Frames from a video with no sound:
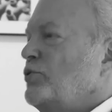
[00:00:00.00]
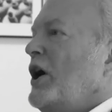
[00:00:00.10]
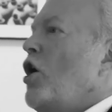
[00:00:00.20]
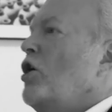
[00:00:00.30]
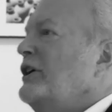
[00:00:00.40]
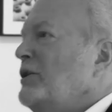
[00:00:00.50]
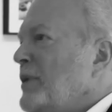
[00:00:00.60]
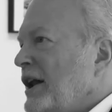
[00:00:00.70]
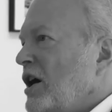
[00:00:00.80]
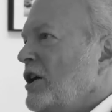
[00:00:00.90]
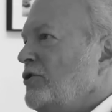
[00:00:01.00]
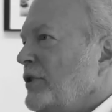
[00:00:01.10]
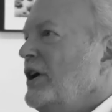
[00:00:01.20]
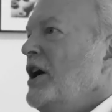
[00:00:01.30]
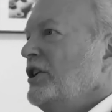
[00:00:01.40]
We all need
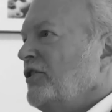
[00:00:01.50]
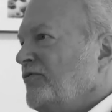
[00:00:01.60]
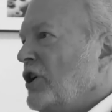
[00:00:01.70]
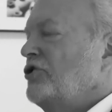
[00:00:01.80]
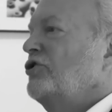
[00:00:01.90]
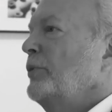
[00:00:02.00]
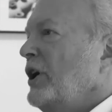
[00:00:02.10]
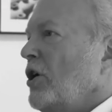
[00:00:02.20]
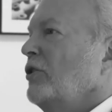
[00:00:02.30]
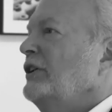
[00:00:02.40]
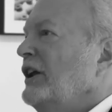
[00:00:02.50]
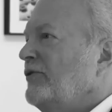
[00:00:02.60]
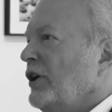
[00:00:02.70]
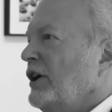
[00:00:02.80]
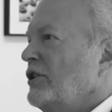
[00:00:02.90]
mitochondria to function, we all it
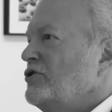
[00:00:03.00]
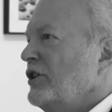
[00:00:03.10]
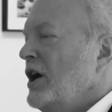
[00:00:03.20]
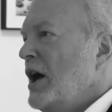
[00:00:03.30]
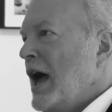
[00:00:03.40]
for energy.